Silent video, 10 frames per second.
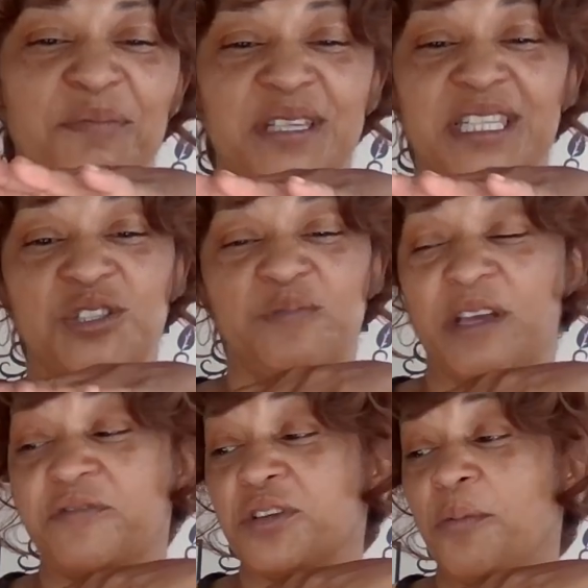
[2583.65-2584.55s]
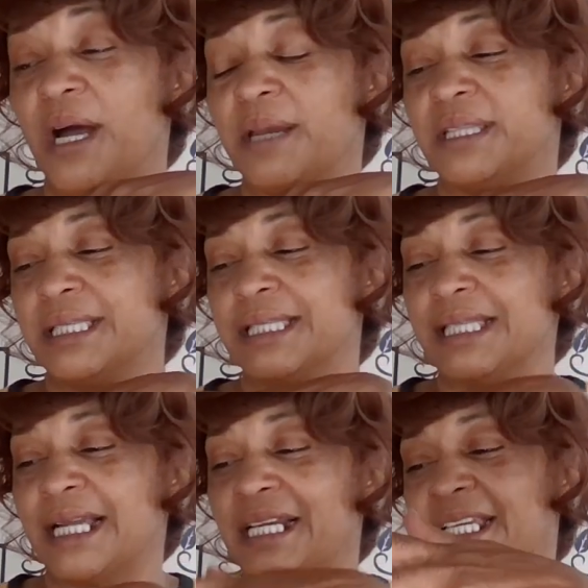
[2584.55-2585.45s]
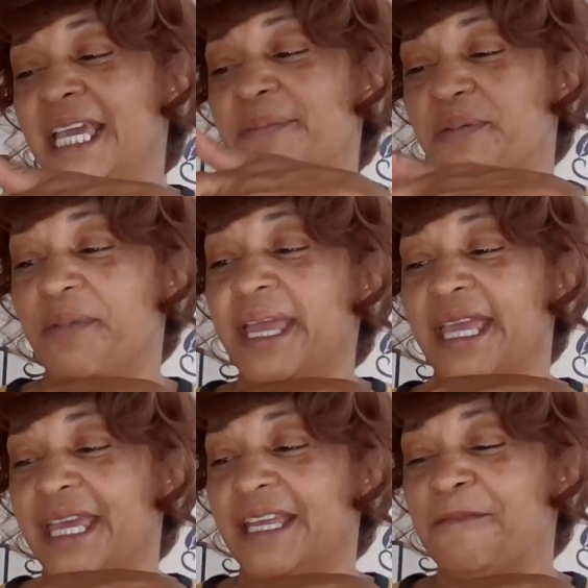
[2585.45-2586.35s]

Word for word: to be disrespectful to nobody, but this is like a kept man.